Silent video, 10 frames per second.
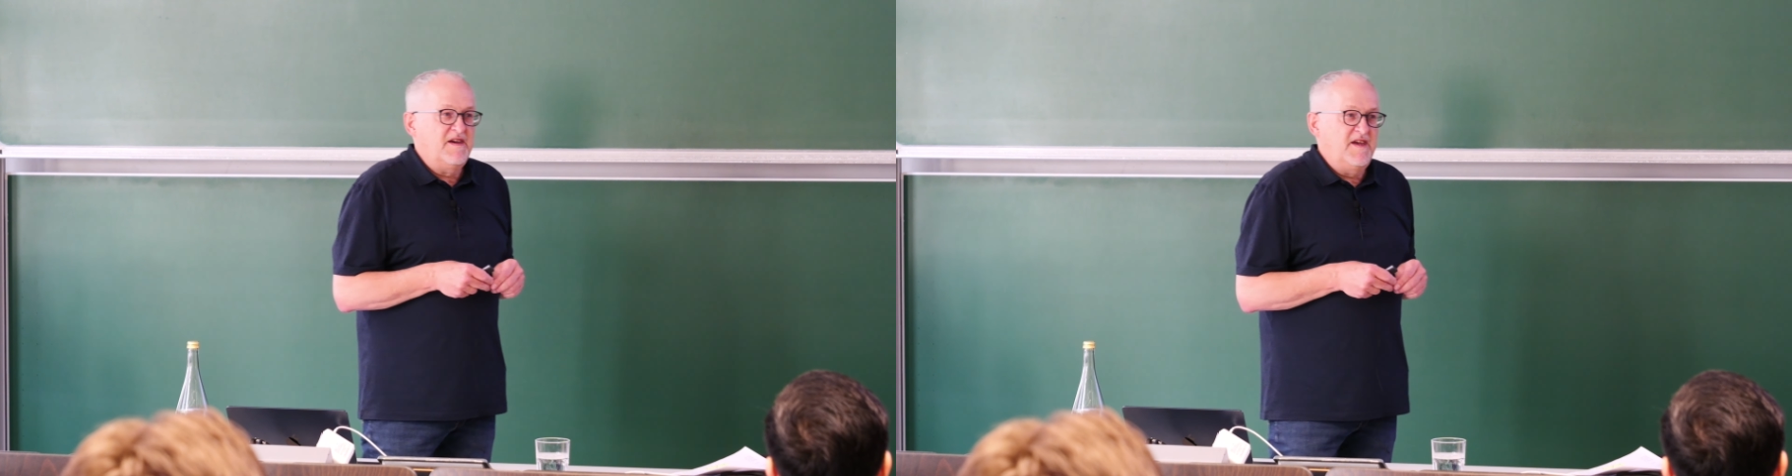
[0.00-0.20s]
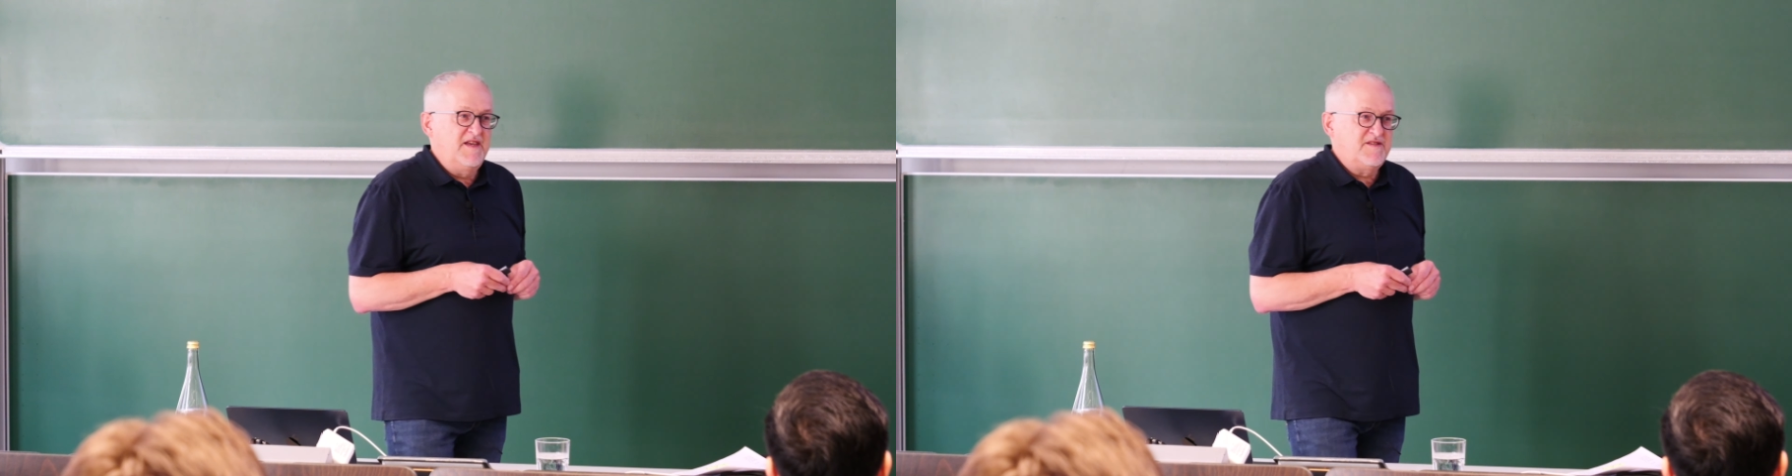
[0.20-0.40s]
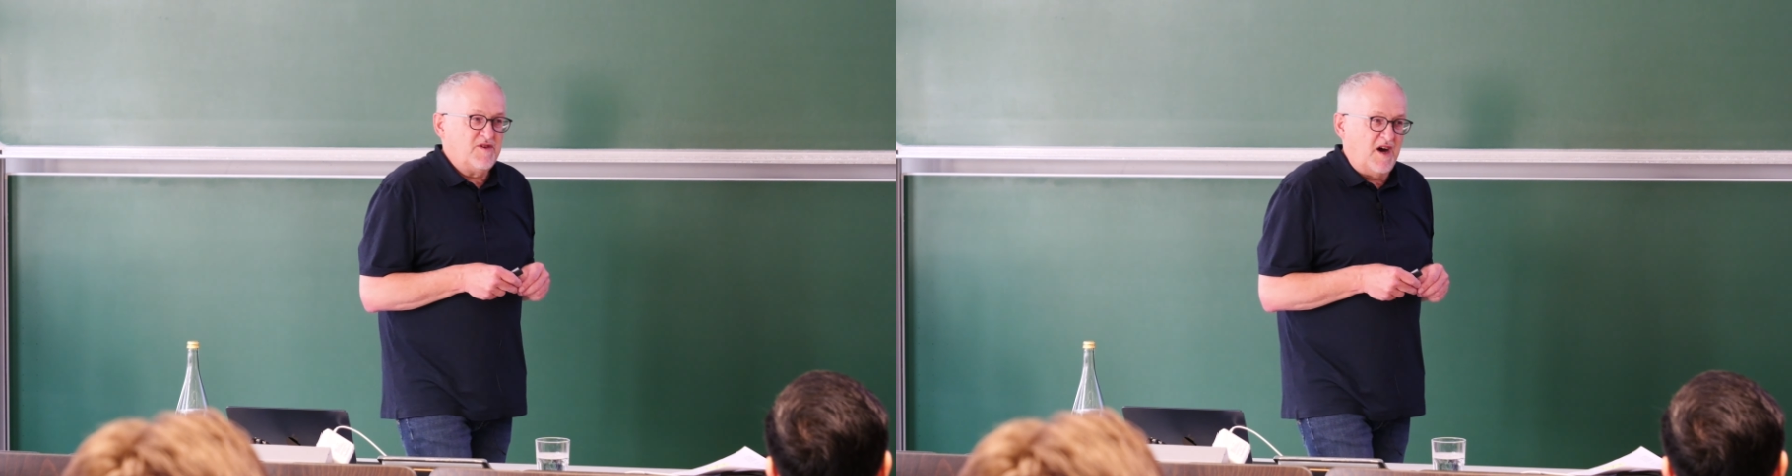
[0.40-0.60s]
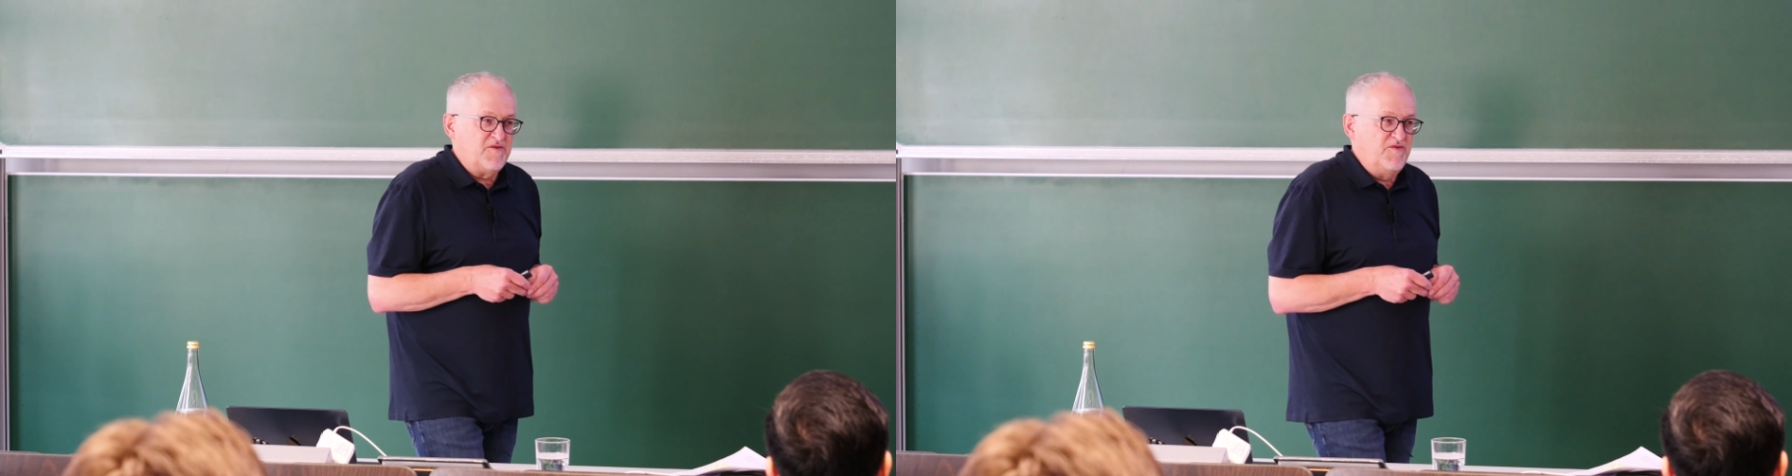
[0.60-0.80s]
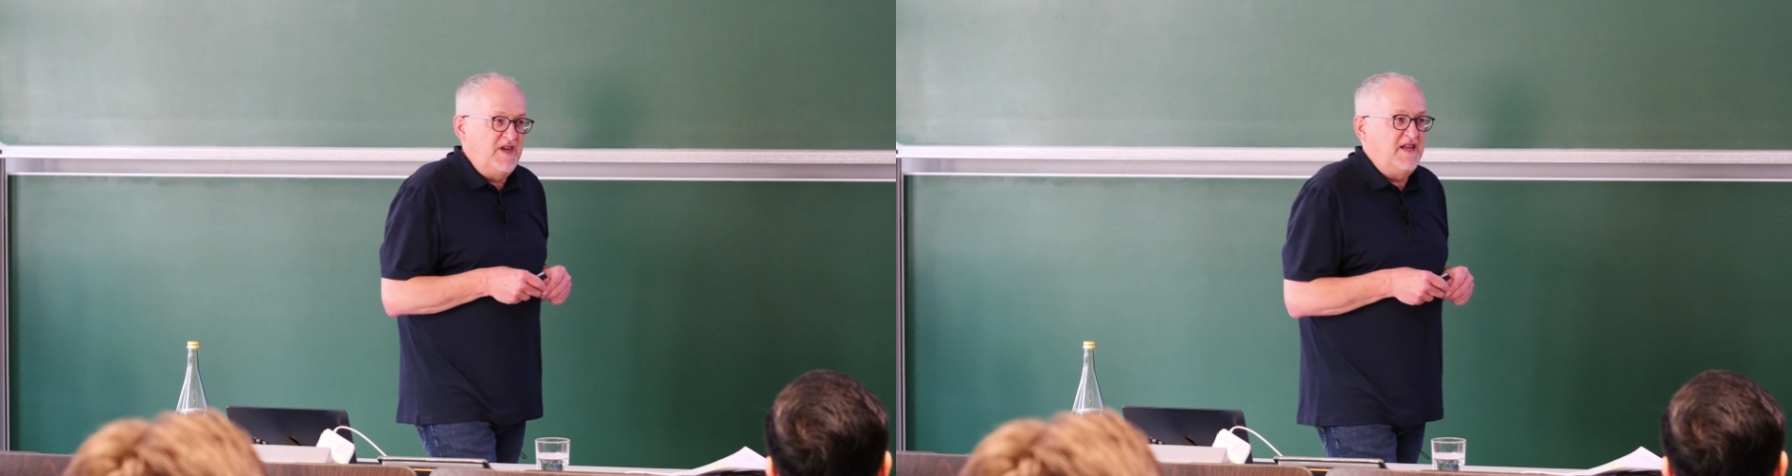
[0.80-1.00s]
is
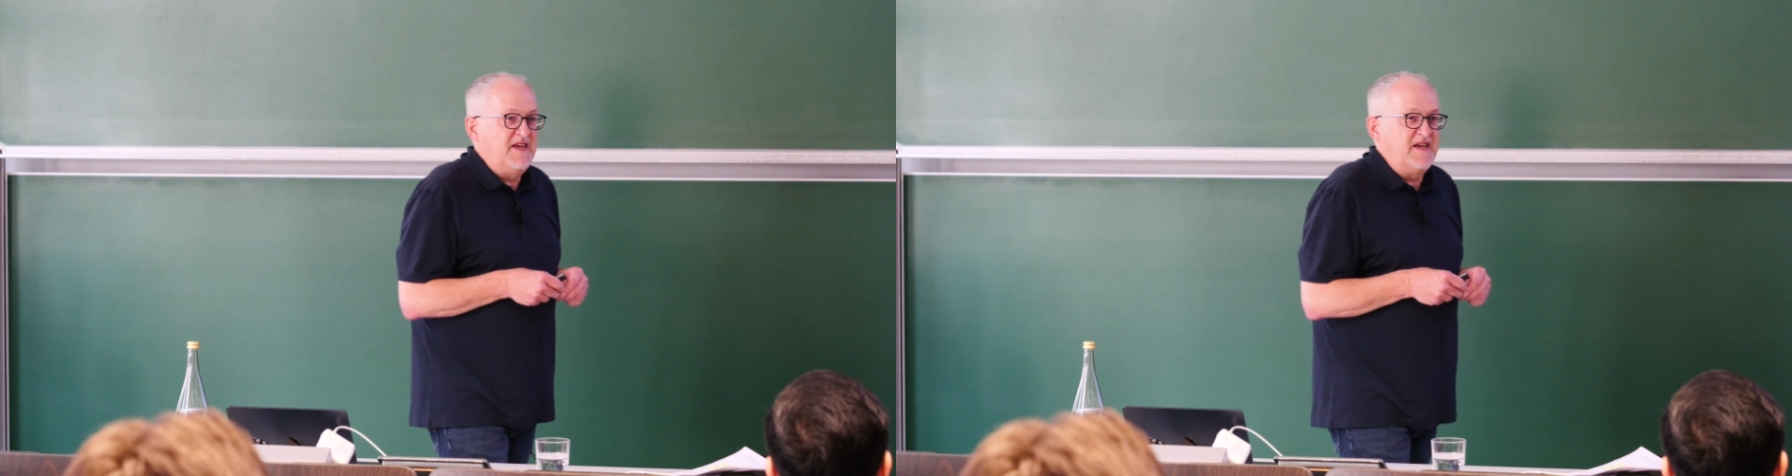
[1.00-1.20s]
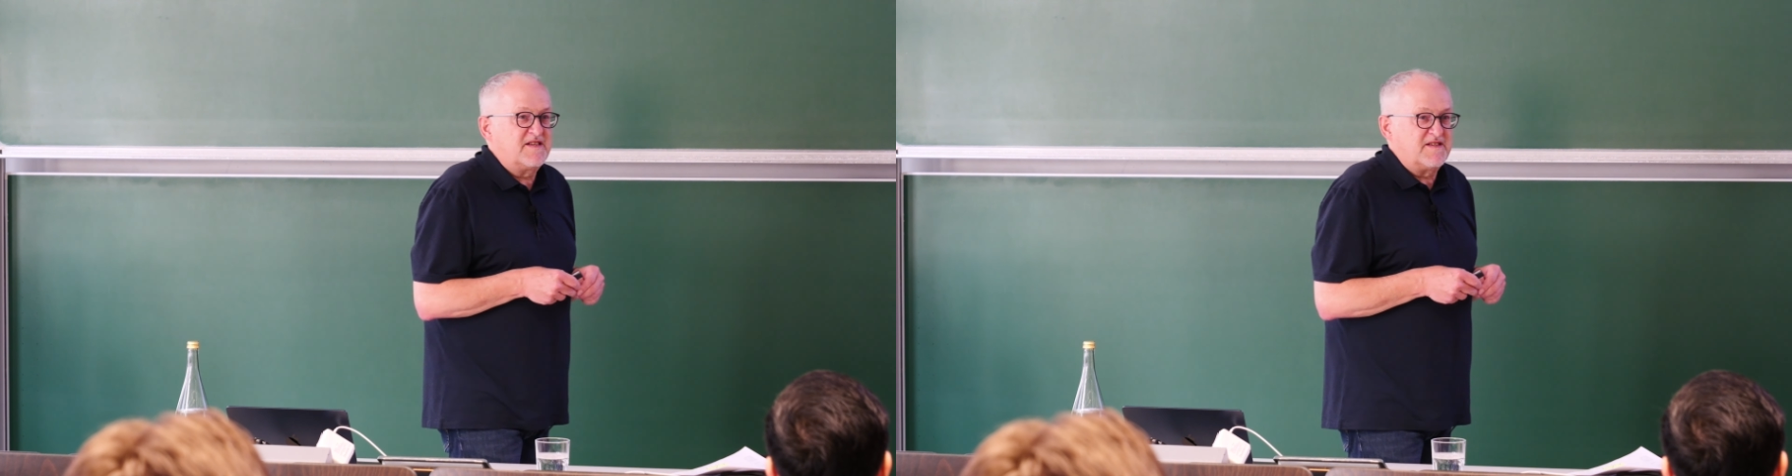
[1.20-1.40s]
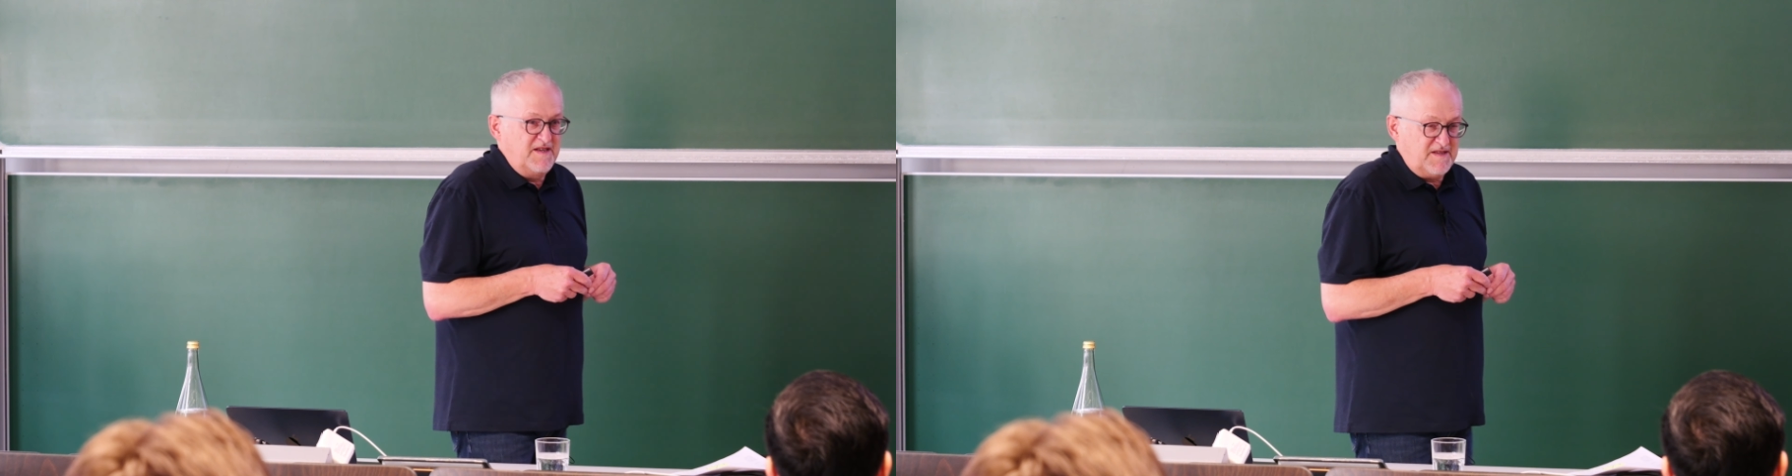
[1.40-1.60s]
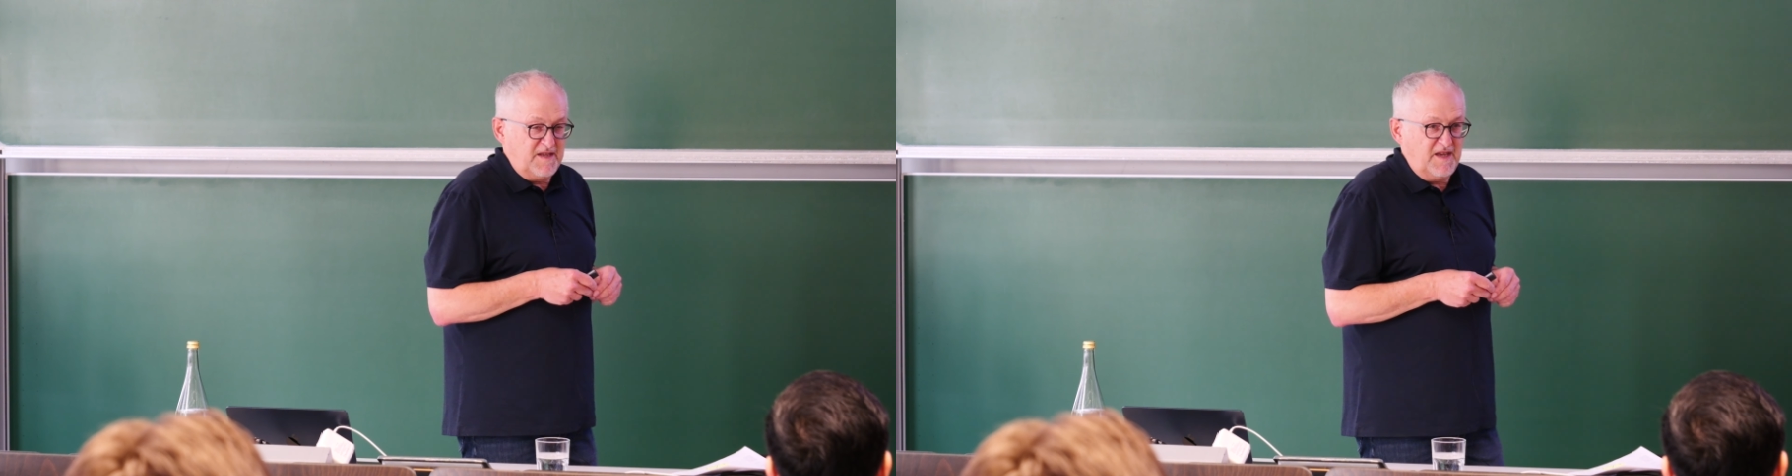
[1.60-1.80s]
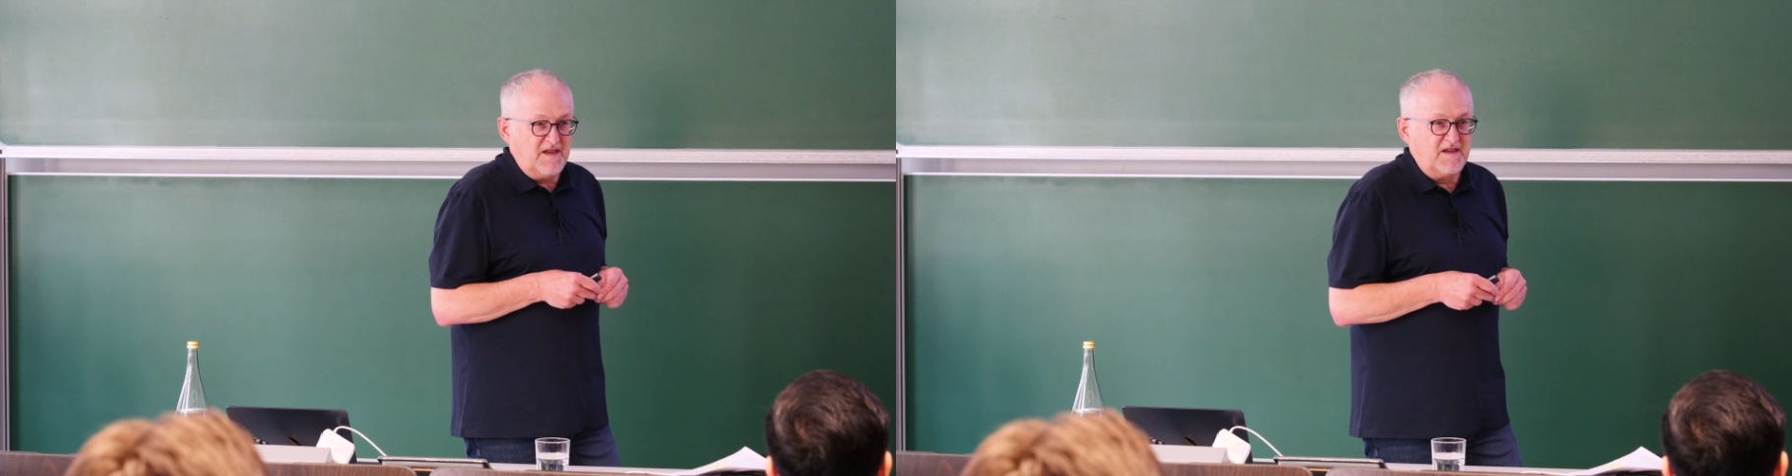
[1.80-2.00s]
not really
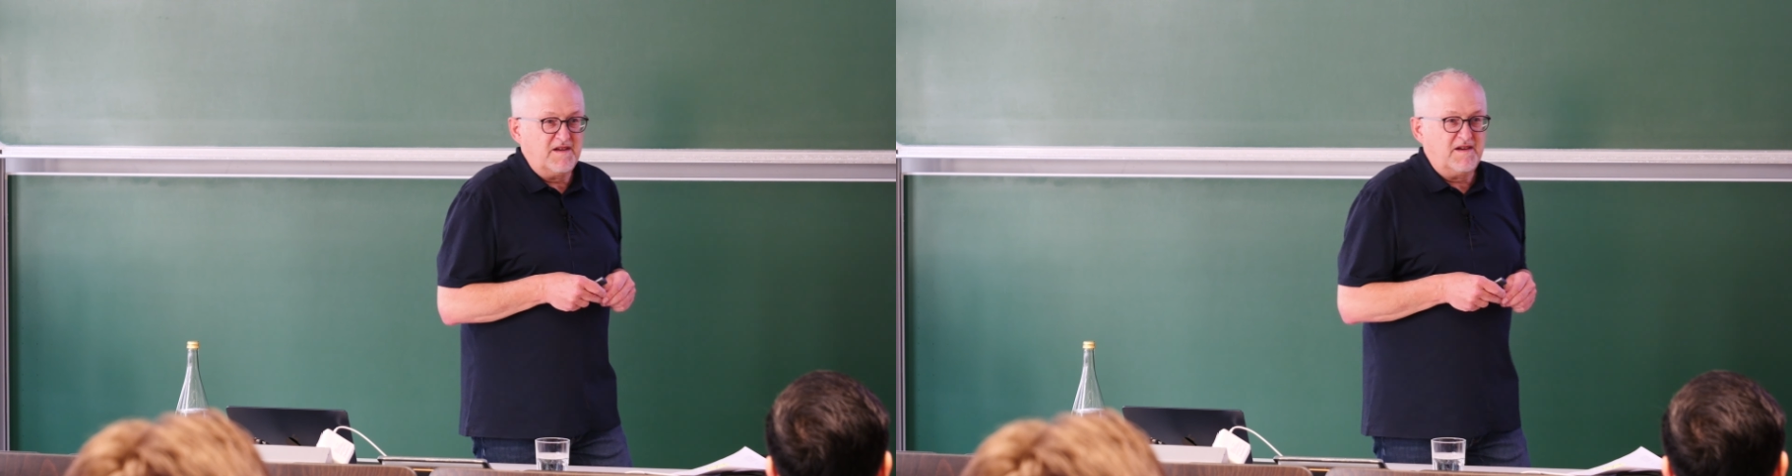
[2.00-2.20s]
existing